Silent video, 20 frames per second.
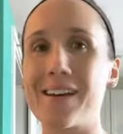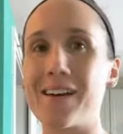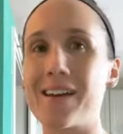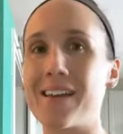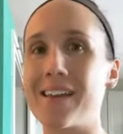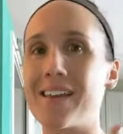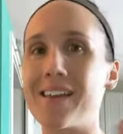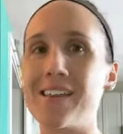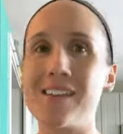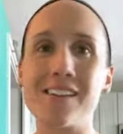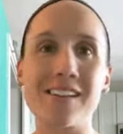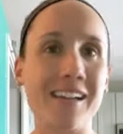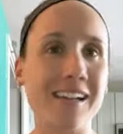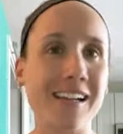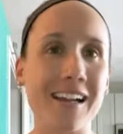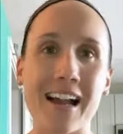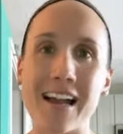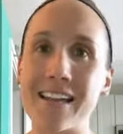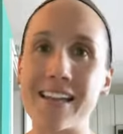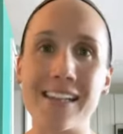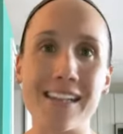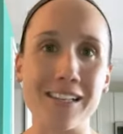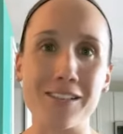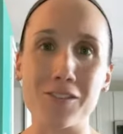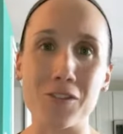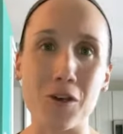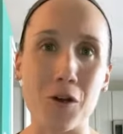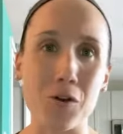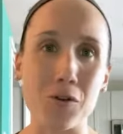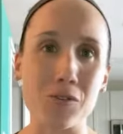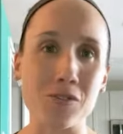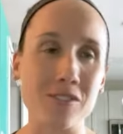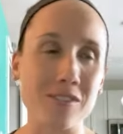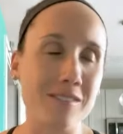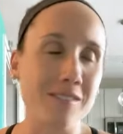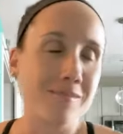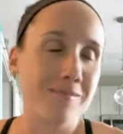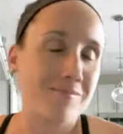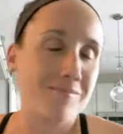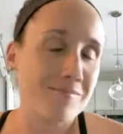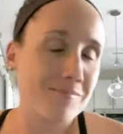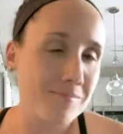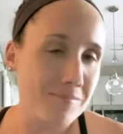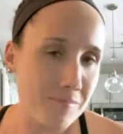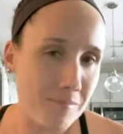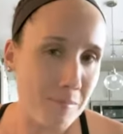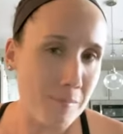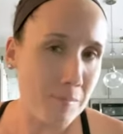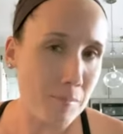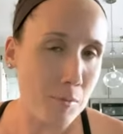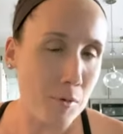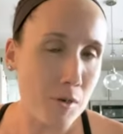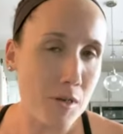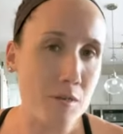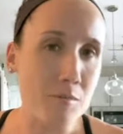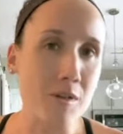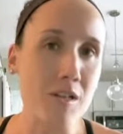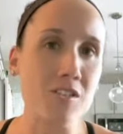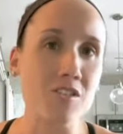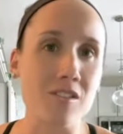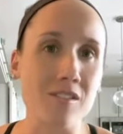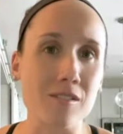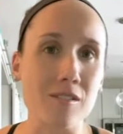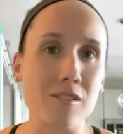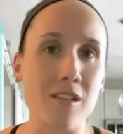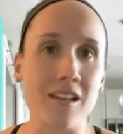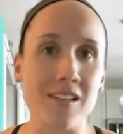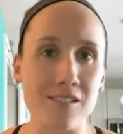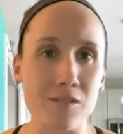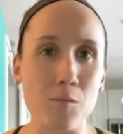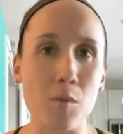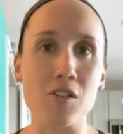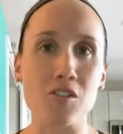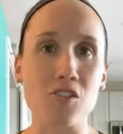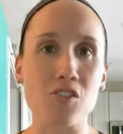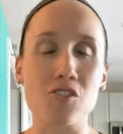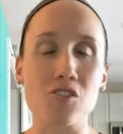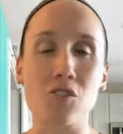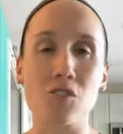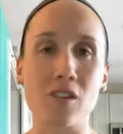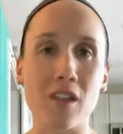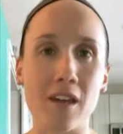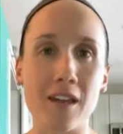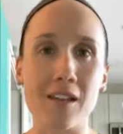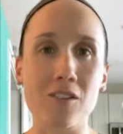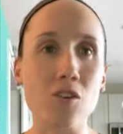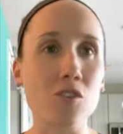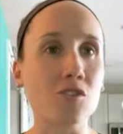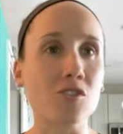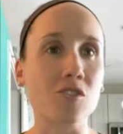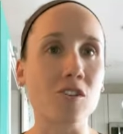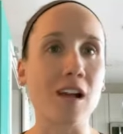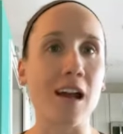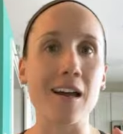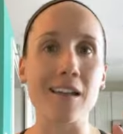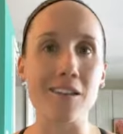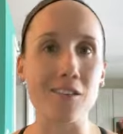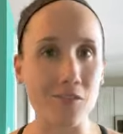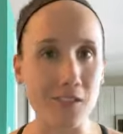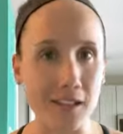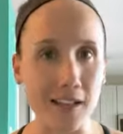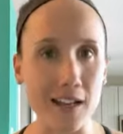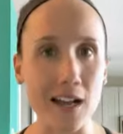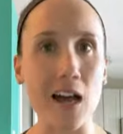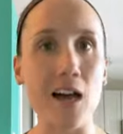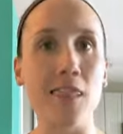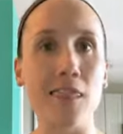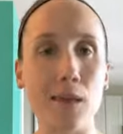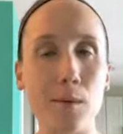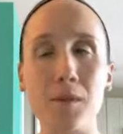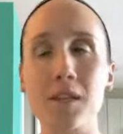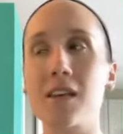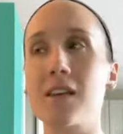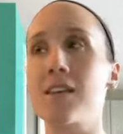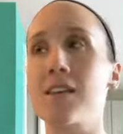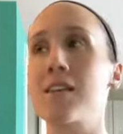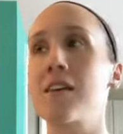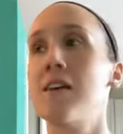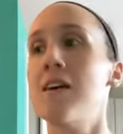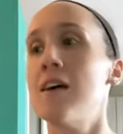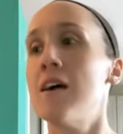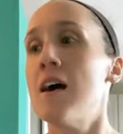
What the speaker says: you can kind of eat those pretty much as much as you'd like. Those are kind of like unlimited.